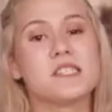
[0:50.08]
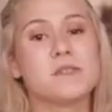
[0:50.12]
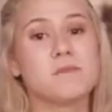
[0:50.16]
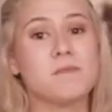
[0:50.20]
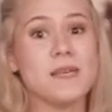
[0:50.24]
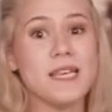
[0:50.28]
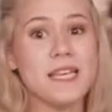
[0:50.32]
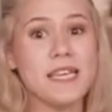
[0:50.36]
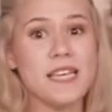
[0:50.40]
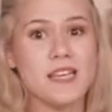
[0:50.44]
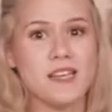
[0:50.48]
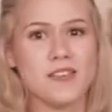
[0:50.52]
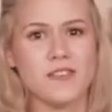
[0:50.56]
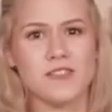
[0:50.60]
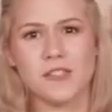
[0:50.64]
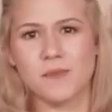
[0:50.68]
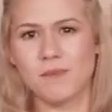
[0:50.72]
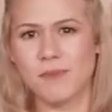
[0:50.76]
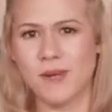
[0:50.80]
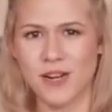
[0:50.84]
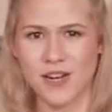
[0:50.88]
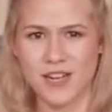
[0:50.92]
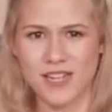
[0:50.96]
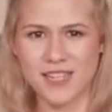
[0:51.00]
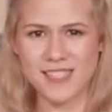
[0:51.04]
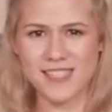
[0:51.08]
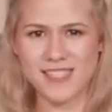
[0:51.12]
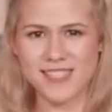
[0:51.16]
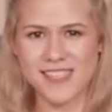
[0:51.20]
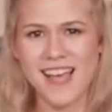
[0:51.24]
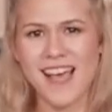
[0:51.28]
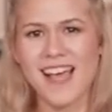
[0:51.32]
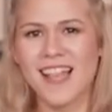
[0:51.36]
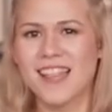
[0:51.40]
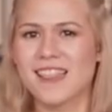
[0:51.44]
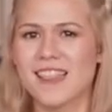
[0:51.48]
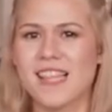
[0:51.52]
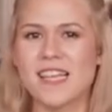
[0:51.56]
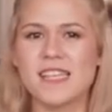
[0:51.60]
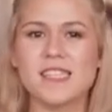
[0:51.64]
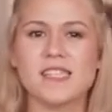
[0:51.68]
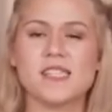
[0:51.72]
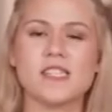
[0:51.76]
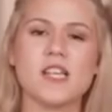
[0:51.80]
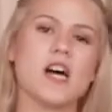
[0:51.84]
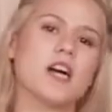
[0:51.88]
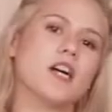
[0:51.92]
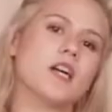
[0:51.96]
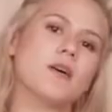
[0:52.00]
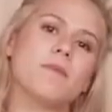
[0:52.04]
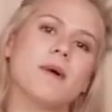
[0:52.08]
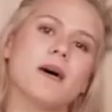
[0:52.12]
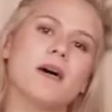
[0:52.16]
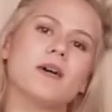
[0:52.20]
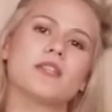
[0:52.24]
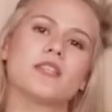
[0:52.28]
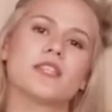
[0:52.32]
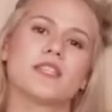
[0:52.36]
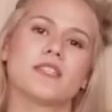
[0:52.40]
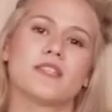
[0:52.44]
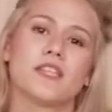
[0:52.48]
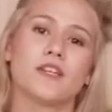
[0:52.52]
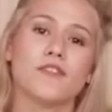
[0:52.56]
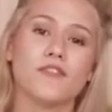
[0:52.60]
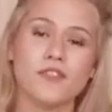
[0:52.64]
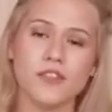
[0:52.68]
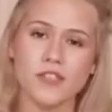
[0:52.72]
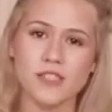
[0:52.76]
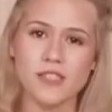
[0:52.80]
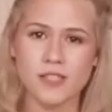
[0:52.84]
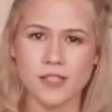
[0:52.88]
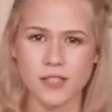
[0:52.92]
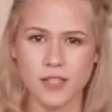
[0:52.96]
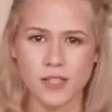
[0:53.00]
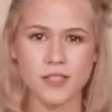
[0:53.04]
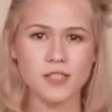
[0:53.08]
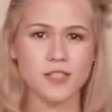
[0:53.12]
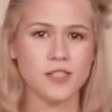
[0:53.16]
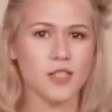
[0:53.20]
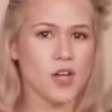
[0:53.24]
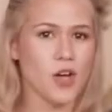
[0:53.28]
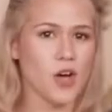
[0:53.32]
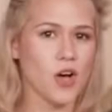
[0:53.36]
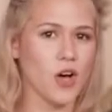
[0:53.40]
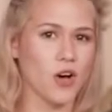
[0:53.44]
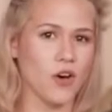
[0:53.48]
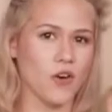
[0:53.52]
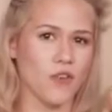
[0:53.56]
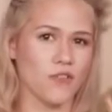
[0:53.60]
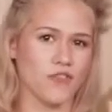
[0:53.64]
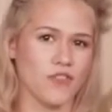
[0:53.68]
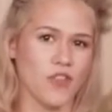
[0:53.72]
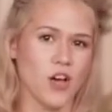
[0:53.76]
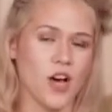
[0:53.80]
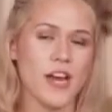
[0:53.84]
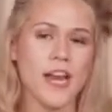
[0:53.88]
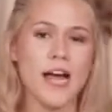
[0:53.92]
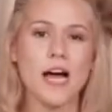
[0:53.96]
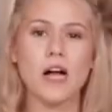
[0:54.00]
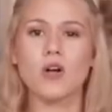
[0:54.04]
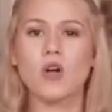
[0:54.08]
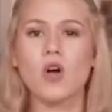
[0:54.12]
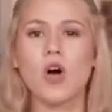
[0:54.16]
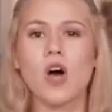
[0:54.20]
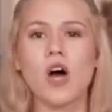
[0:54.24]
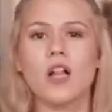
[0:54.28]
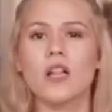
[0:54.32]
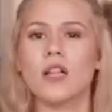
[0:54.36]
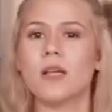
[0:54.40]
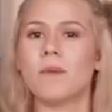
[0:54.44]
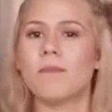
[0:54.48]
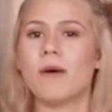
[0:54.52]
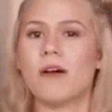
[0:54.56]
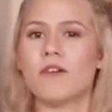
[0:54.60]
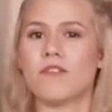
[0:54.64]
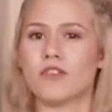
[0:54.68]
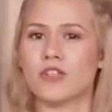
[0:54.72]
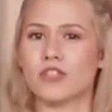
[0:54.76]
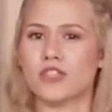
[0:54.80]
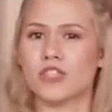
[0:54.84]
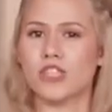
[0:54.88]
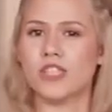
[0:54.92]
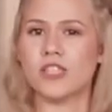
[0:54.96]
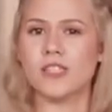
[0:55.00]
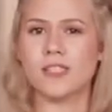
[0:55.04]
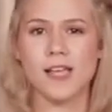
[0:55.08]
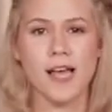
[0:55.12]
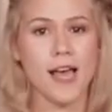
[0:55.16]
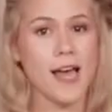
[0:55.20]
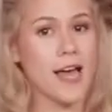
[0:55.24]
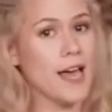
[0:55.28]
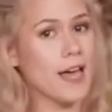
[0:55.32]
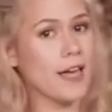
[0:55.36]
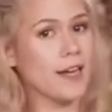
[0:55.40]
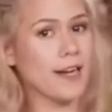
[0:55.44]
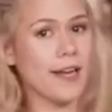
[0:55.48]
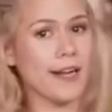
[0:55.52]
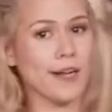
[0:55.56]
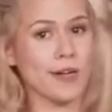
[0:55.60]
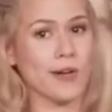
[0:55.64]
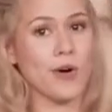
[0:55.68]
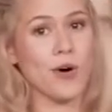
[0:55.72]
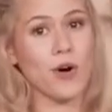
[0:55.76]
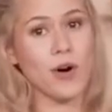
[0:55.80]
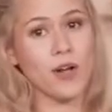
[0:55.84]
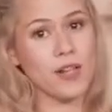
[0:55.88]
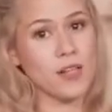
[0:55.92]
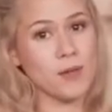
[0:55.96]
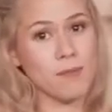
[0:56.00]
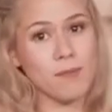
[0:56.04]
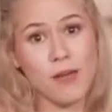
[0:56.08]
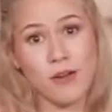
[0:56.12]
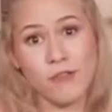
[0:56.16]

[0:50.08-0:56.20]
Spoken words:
Speaking of spirits, let's talk about the differences of non-alcoholic beverages and alcoholic